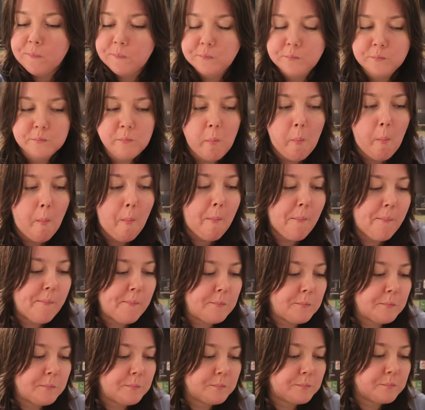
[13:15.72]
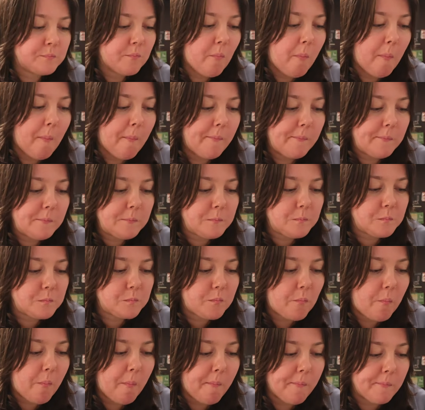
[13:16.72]

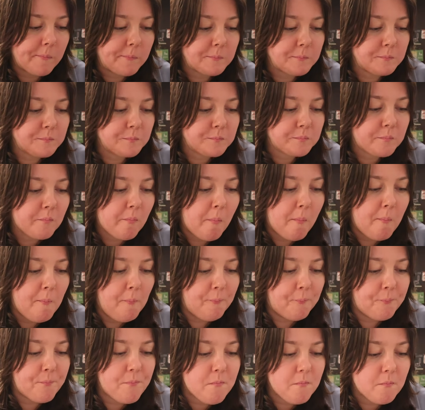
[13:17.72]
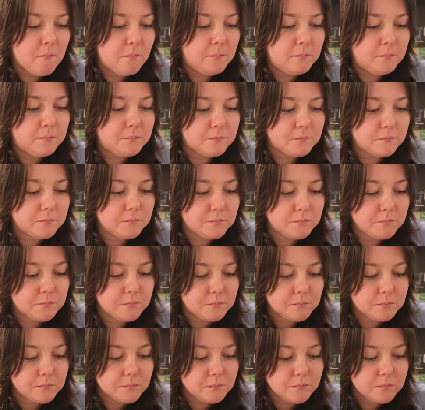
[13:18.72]

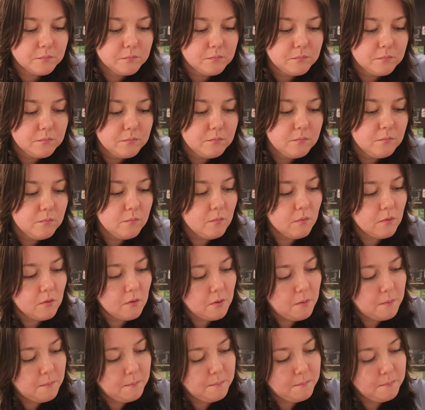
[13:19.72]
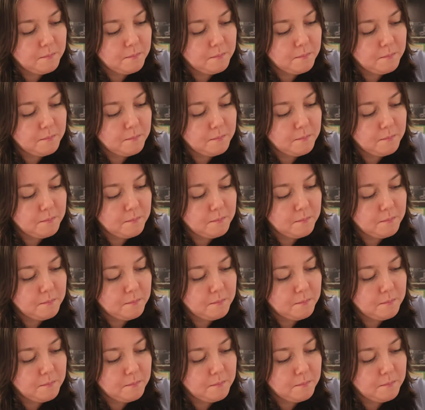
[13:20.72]
No one is speaking in this clip.